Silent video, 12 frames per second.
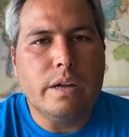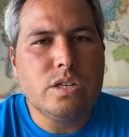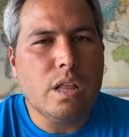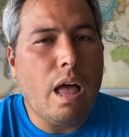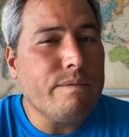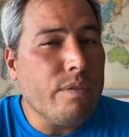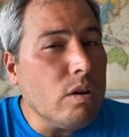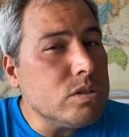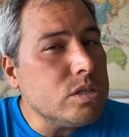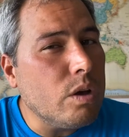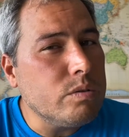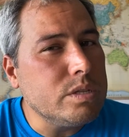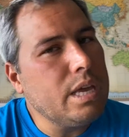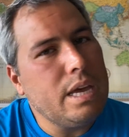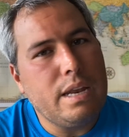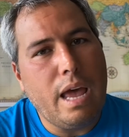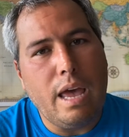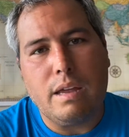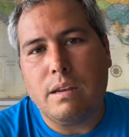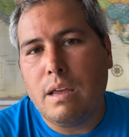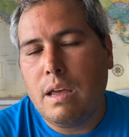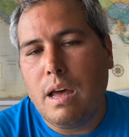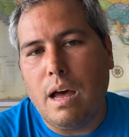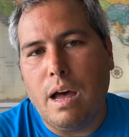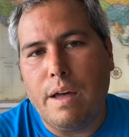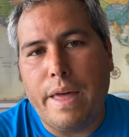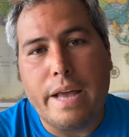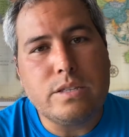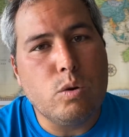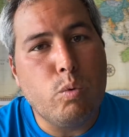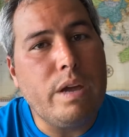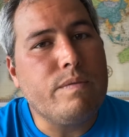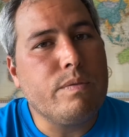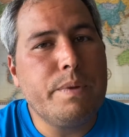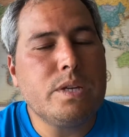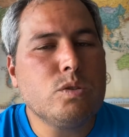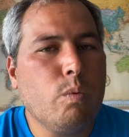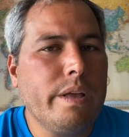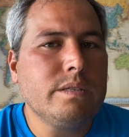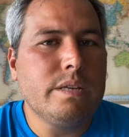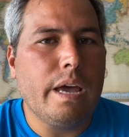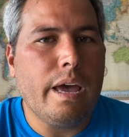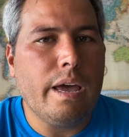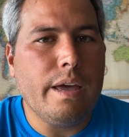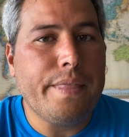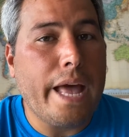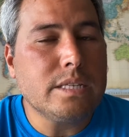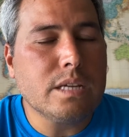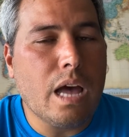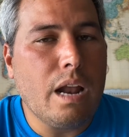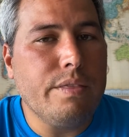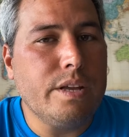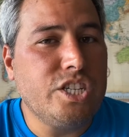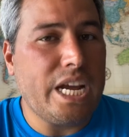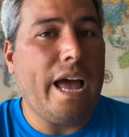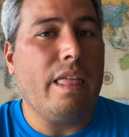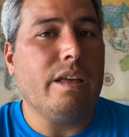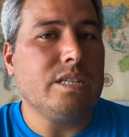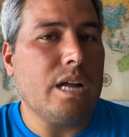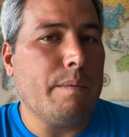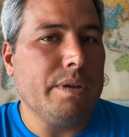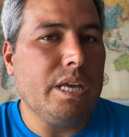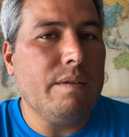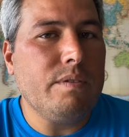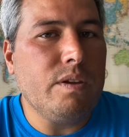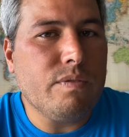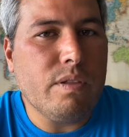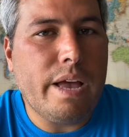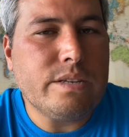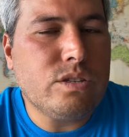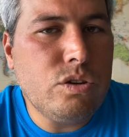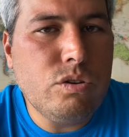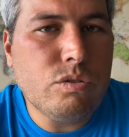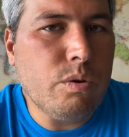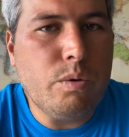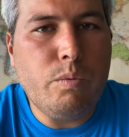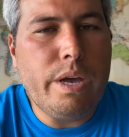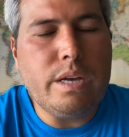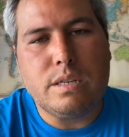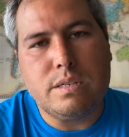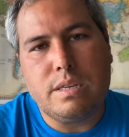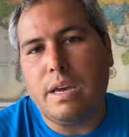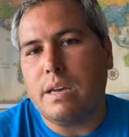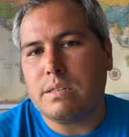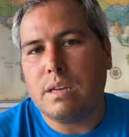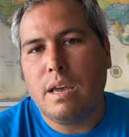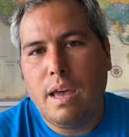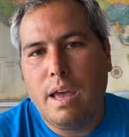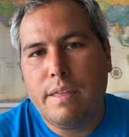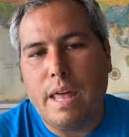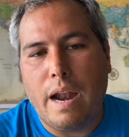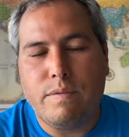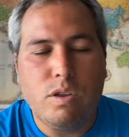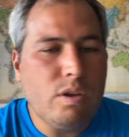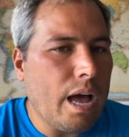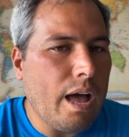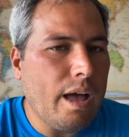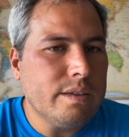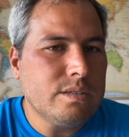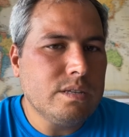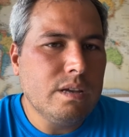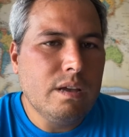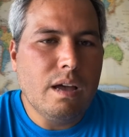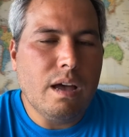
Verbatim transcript: July 1st, though, is a key date. that's a week from this Wednesday, and that's kind of the challenge I've been giving you for the last two, three weeks is this, that if you guys